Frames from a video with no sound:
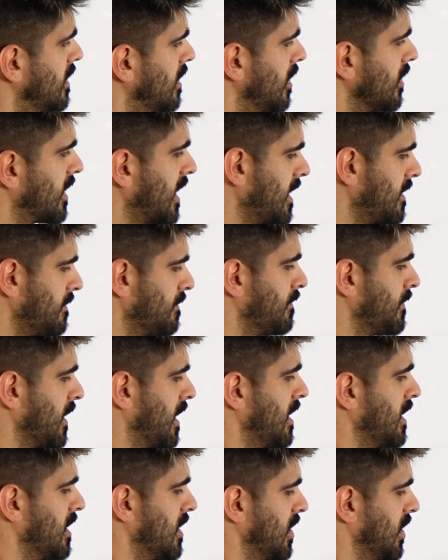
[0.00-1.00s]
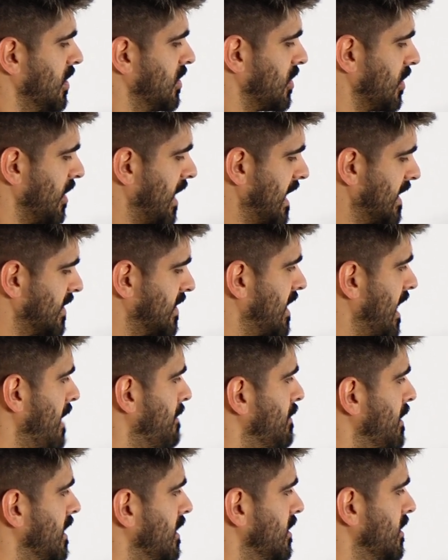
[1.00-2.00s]
Okay, so that's
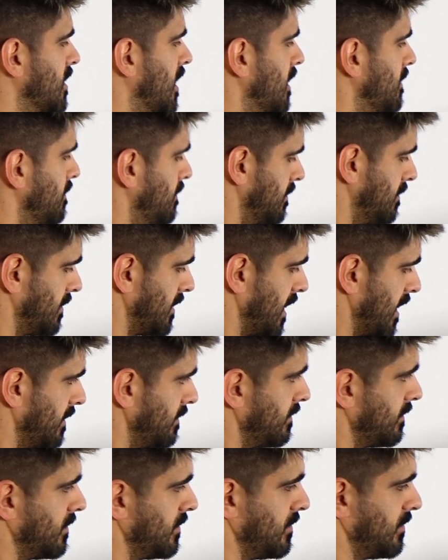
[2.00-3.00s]
that bit done, yeah?